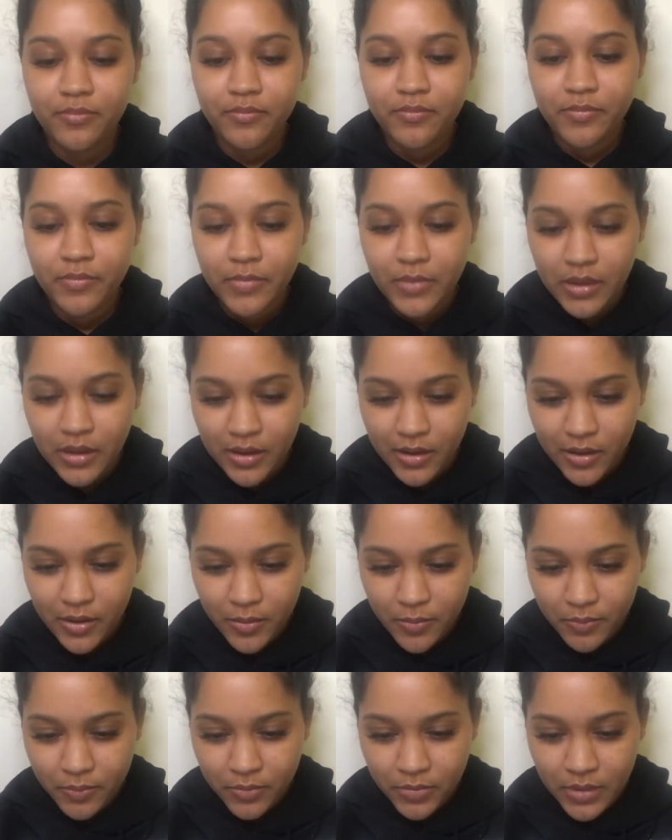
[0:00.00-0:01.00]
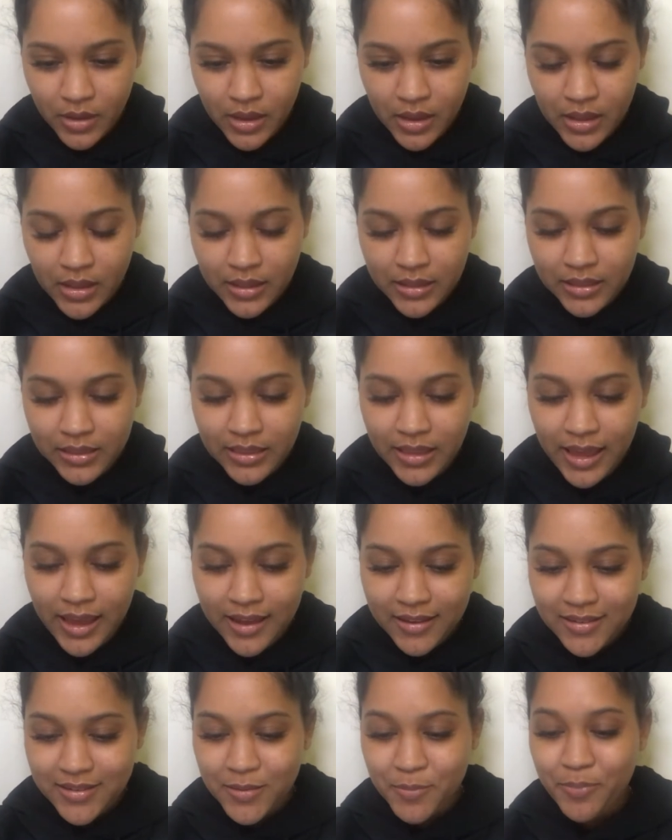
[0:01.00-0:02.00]
Okay.
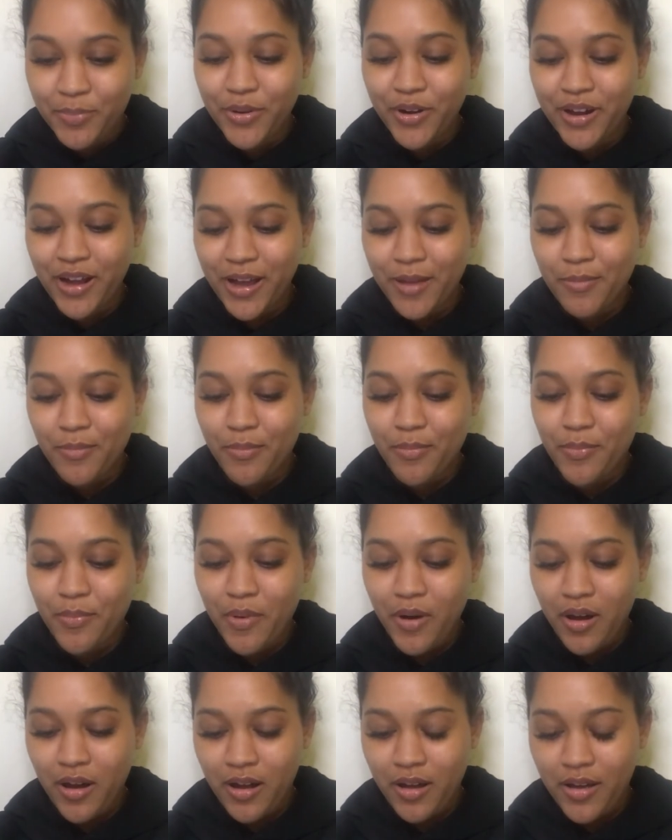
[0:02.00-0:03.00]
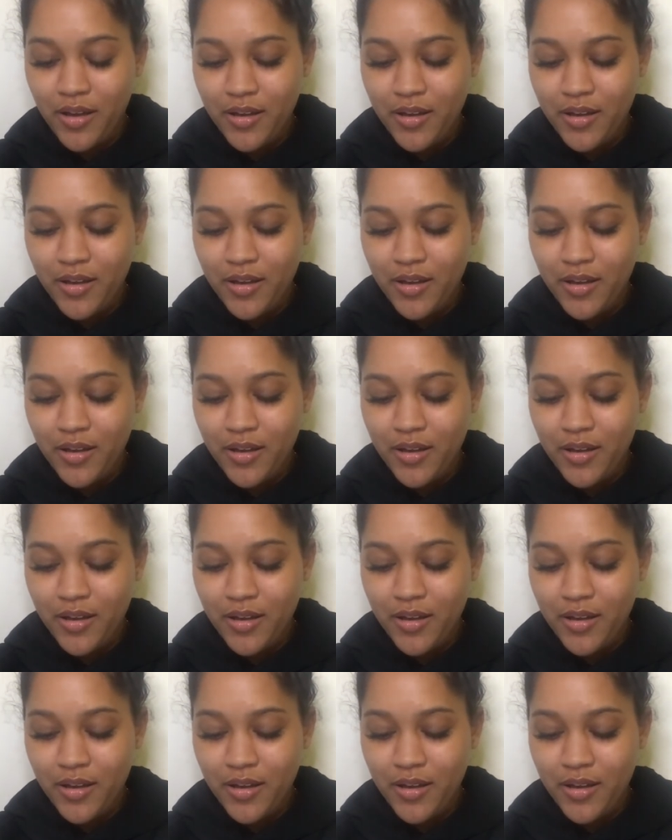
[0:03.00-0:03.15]
Last book I bought.